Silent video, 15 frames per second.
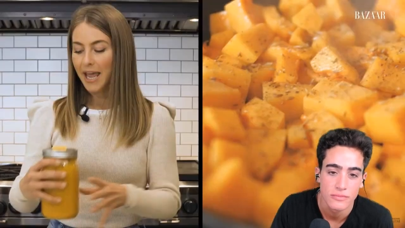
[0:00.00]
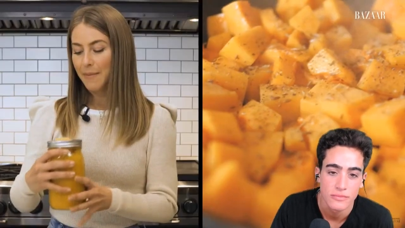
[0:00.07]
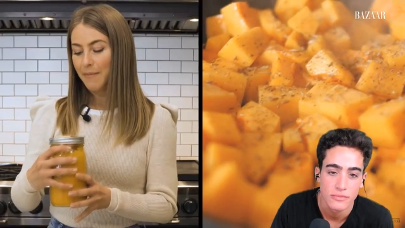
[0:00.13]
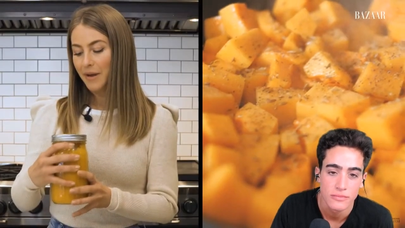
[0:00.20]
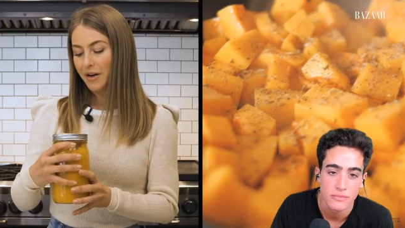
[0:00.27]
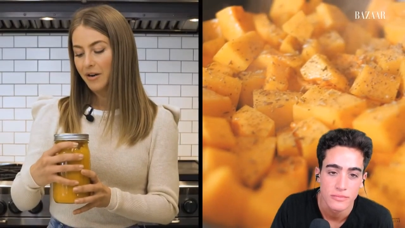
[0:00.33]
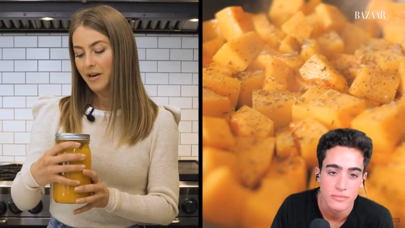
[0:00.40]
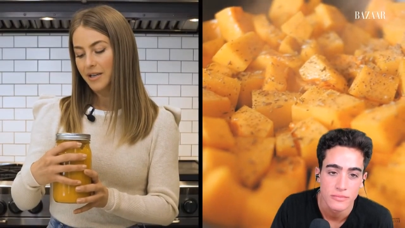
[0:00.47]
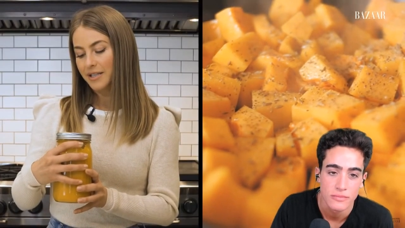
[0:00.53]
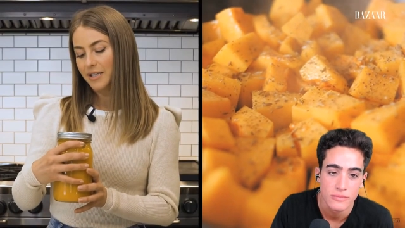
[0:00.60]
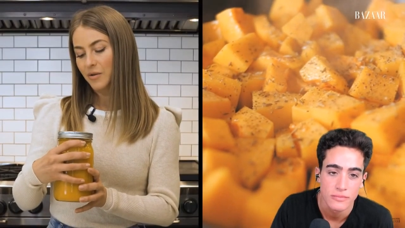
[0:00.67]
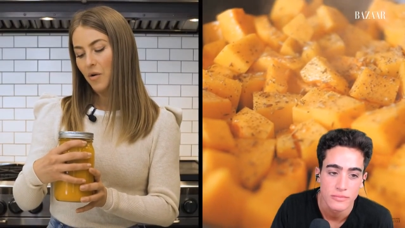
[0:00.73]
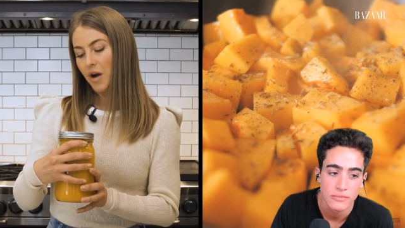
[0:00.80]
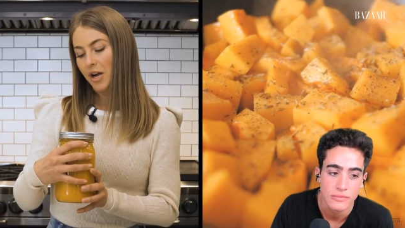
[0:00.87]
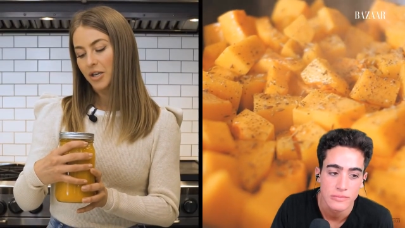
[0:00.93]
Speaker 1: a butternut
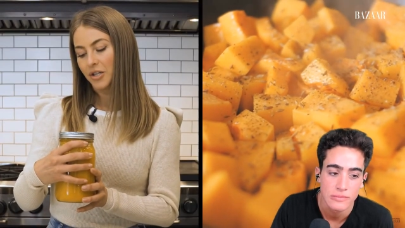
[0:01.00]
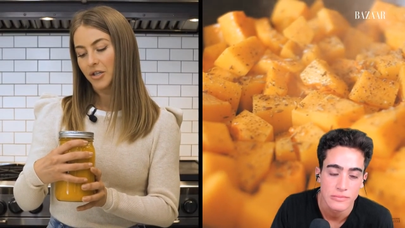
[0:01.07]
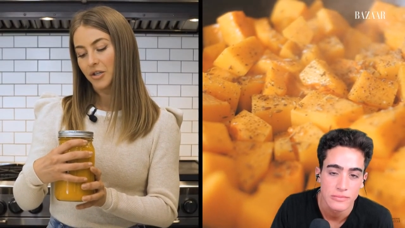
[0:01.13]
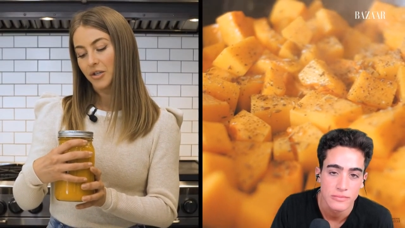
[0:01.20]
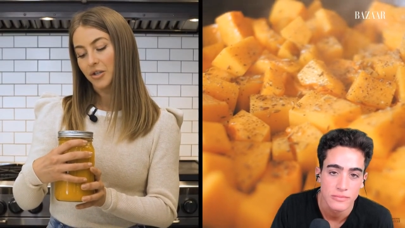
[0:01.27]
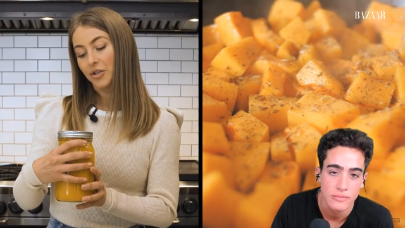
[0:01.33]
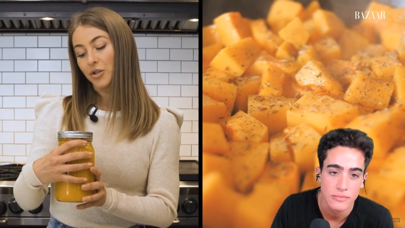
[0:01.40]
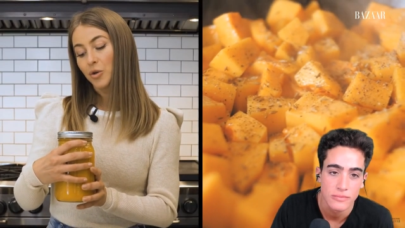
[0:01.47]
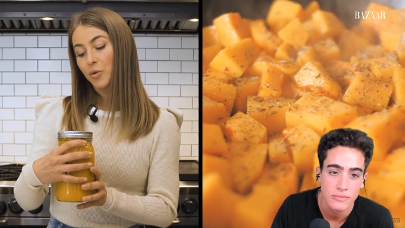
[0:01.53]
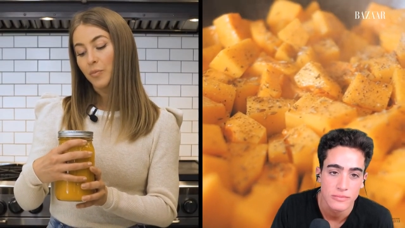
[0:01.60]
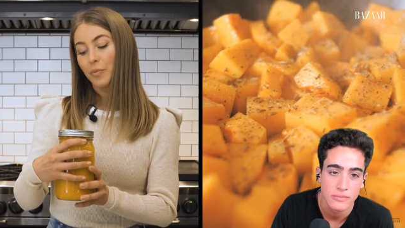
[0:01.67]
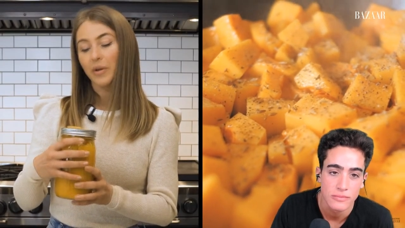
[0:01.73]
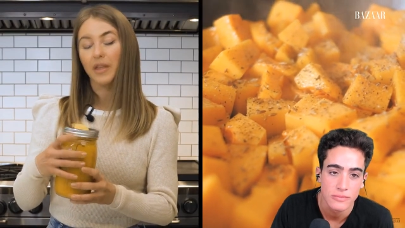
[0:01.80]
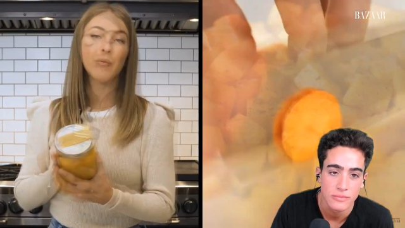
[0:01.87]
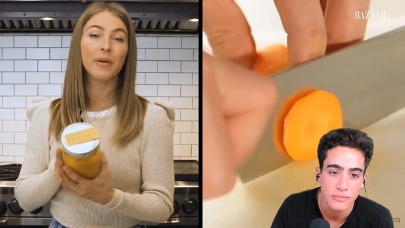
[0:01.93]
squash
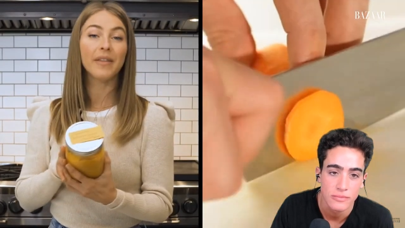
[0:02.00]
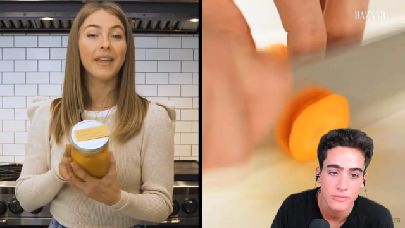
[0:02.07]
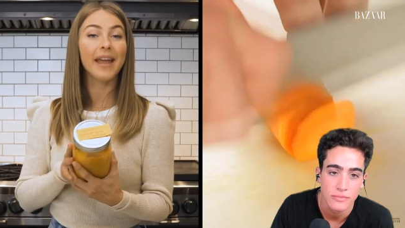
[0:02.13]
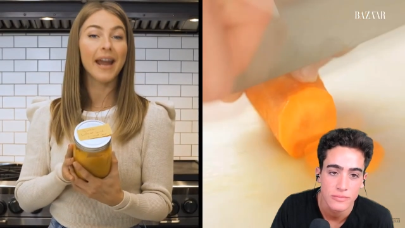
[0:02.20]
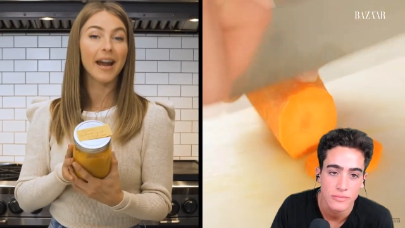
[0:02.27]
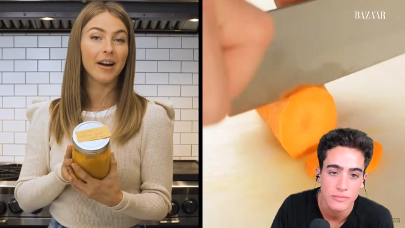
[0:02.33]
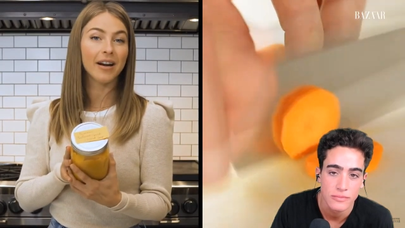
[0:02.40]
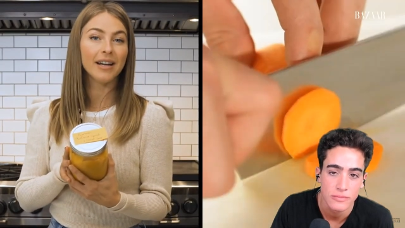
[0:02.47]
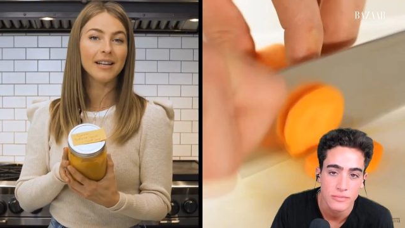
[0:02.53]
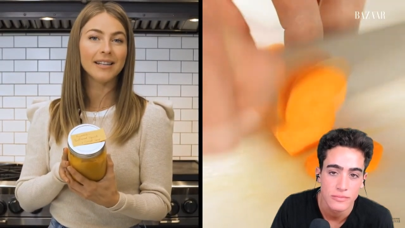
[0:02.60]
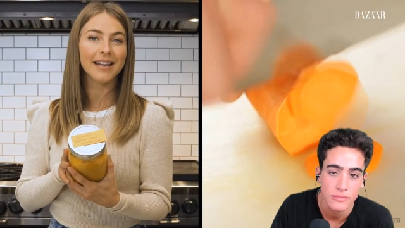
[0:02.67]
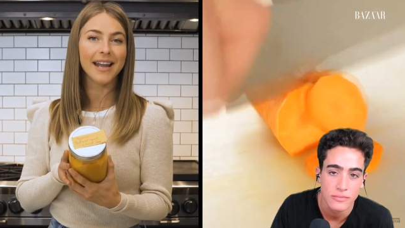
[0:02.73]
soup with carrot,